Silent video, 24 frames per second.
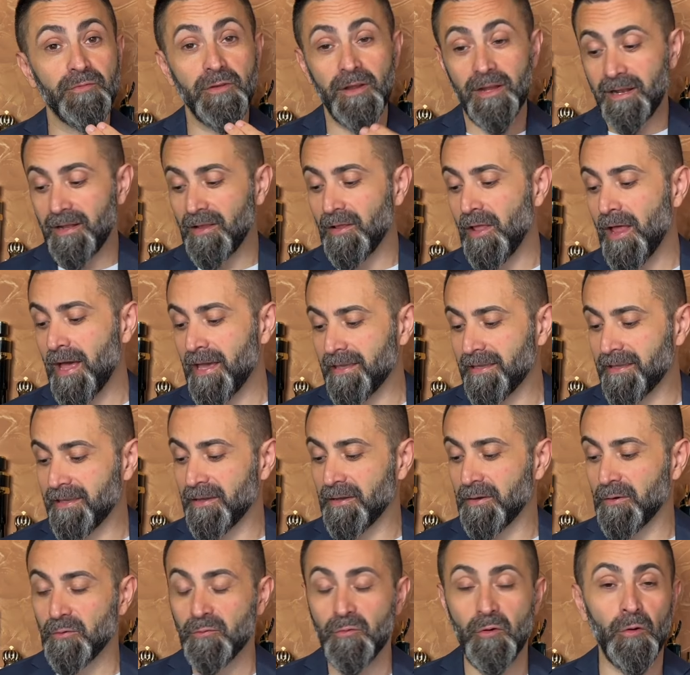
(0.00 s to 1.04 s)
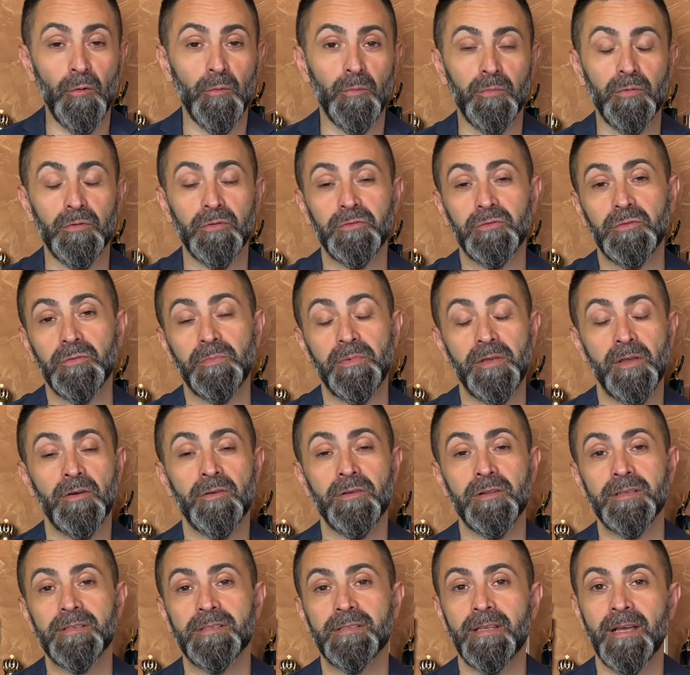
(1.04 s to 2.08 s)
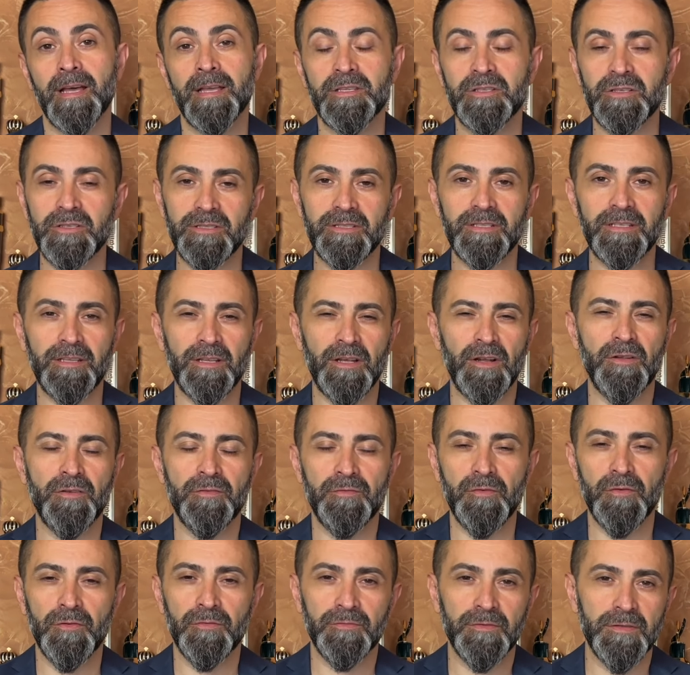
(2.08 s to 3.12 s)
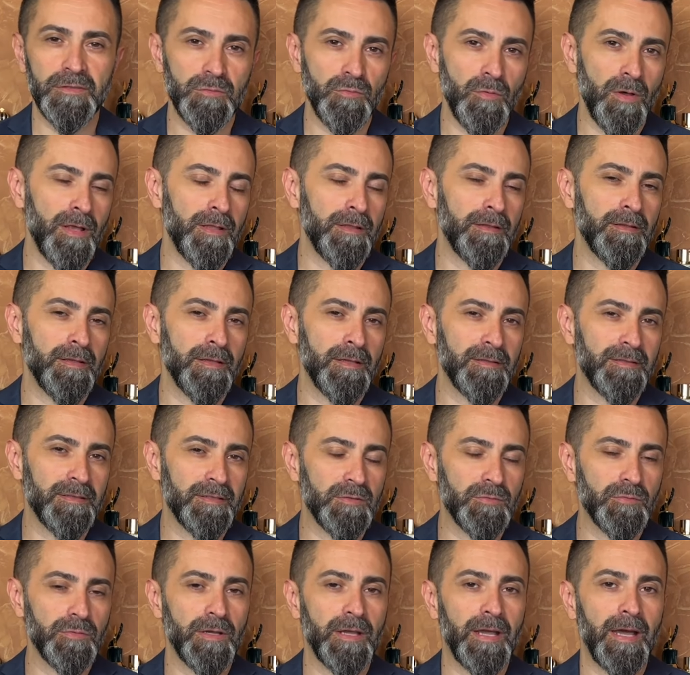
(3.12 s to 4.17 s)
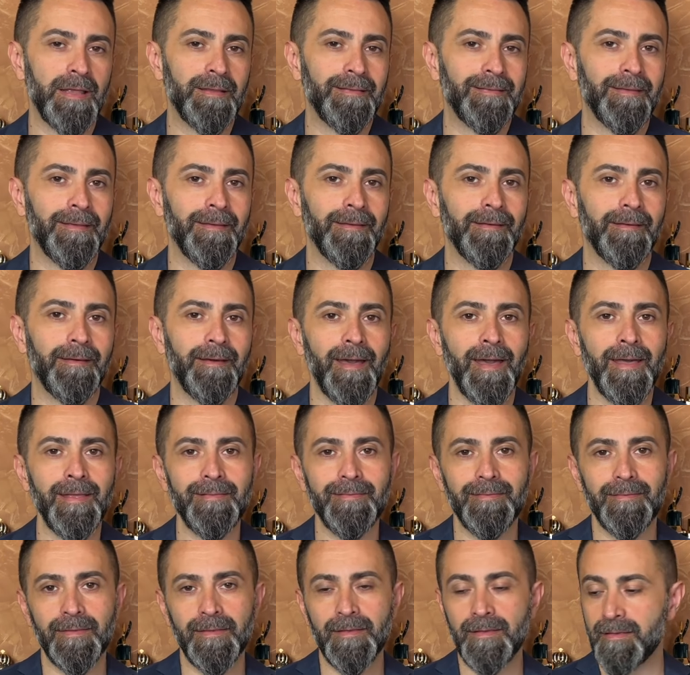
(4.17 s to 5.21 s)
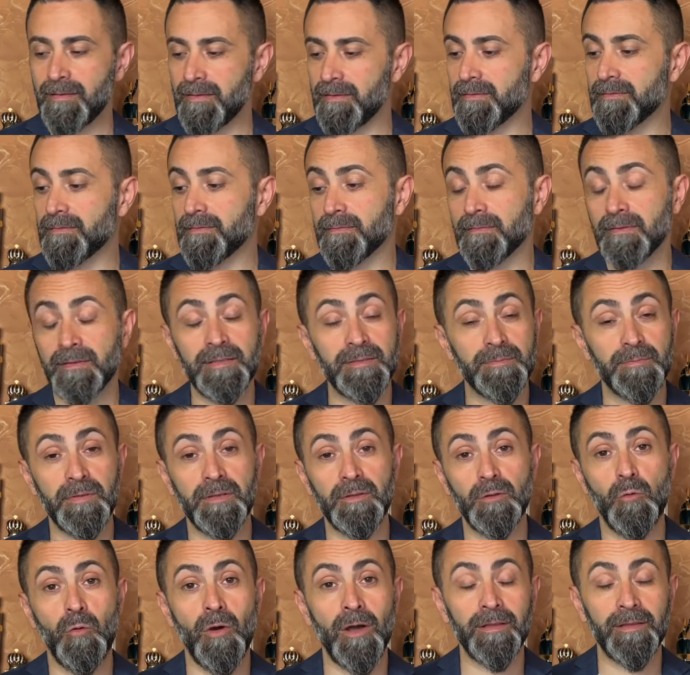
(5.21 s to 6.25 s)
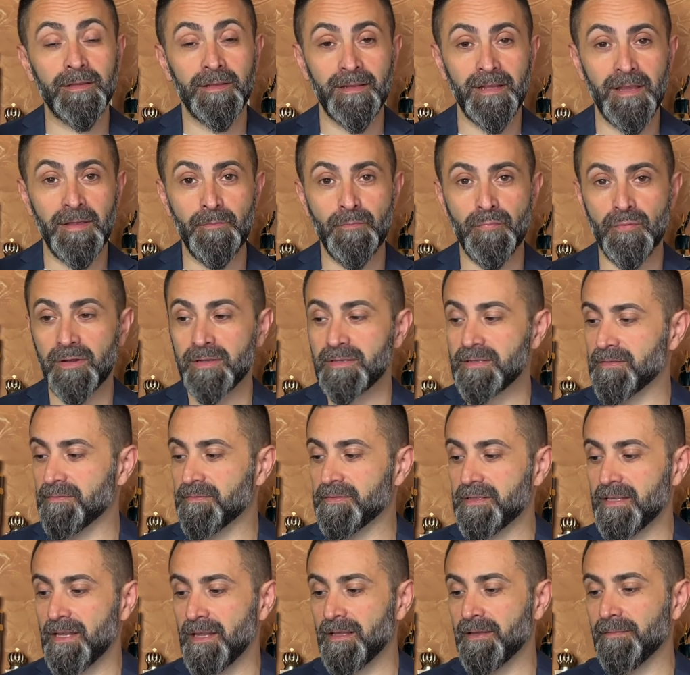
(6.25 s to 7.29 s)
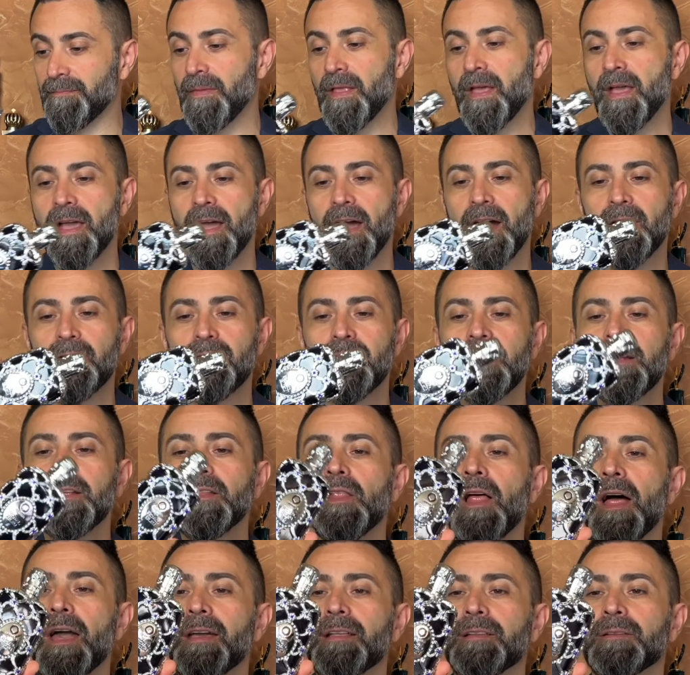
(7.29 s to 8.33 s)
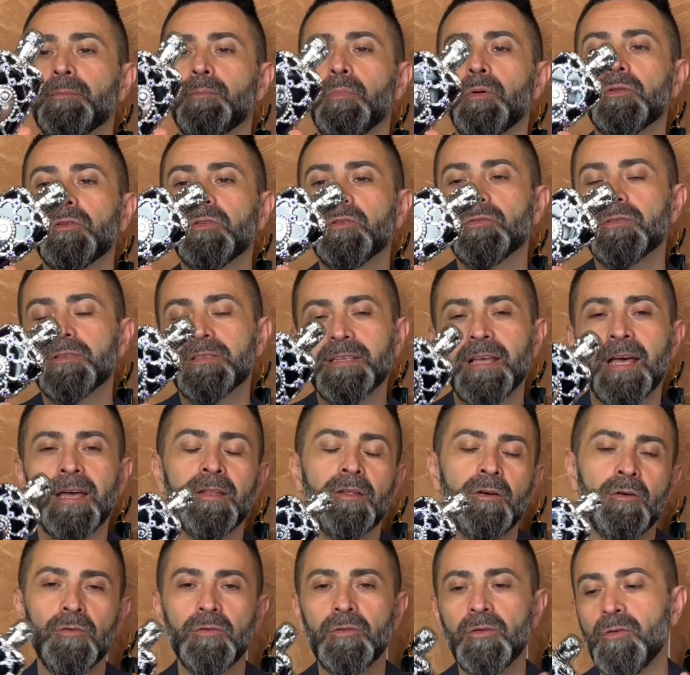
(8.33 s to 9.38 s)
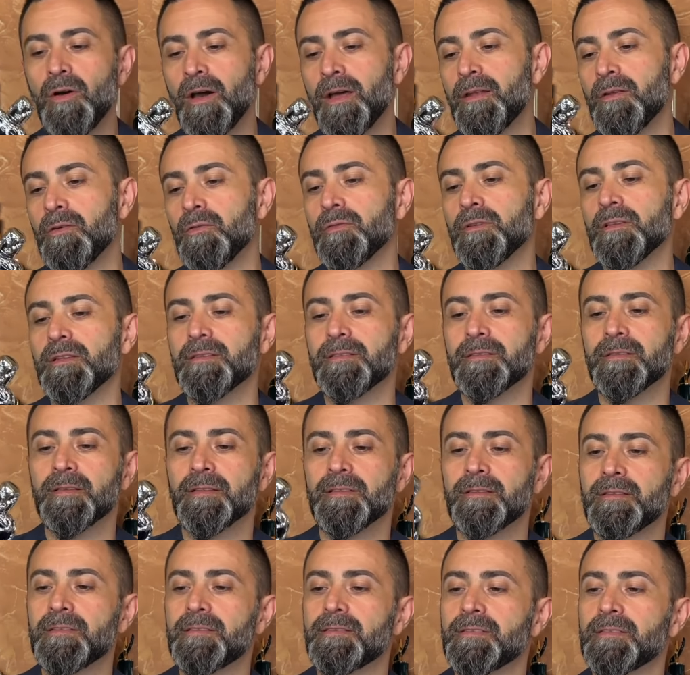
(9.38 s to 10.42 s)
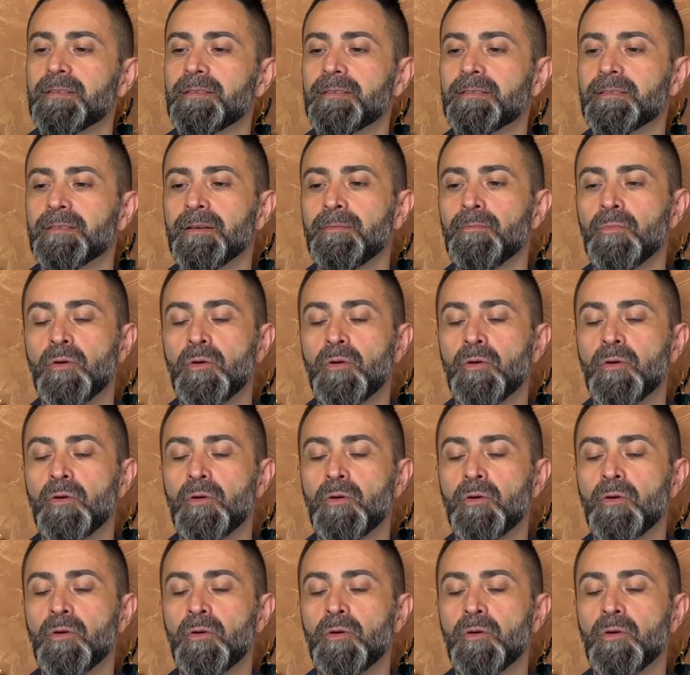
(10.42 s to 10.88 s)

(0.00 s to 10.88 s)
really liking Royal Bleu to be honest. I just did a review of this one uh, this week I think and uh, it's, it's been quite an impressive scent. I really like the bottle design although I know that this is uh,